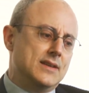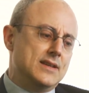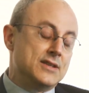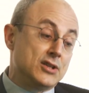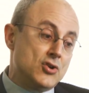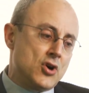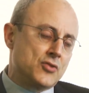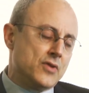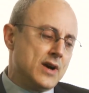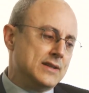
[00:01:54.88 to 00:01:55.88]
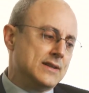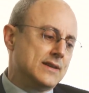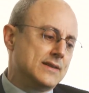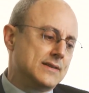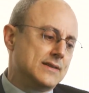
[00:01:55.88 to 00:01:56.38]
In the long run,
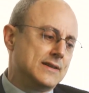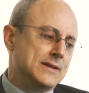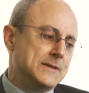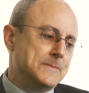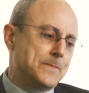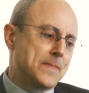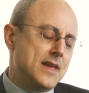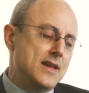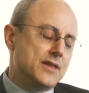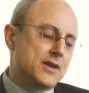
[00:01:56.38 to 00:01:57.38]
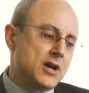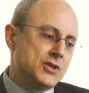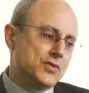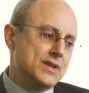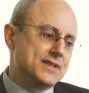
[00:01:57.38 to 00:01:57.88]
um, the
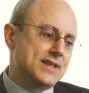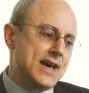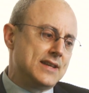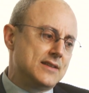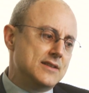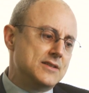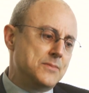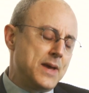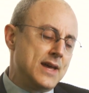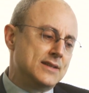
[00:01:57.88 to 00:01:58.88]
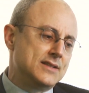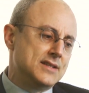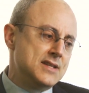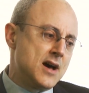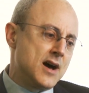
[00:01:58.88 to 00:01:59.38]
countries that depend
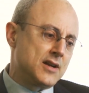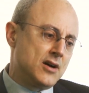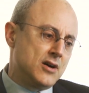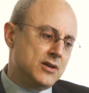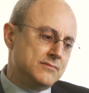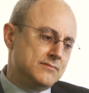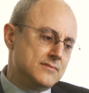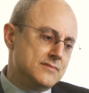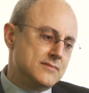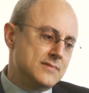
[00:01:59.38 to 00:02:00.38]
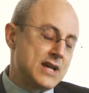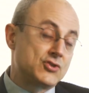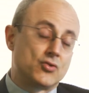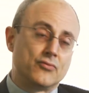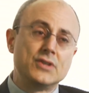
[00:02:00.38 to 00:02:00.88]
not on
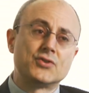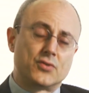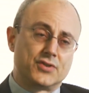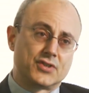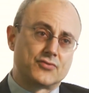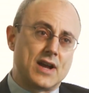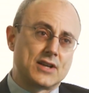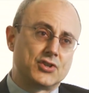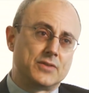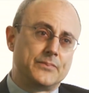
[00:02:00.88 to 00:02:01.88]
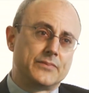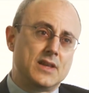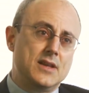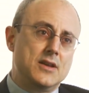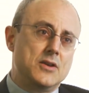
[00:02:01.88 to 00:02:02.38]
natural resource extraction,
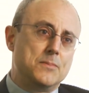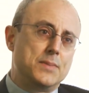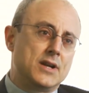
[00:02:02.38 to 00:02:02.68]
but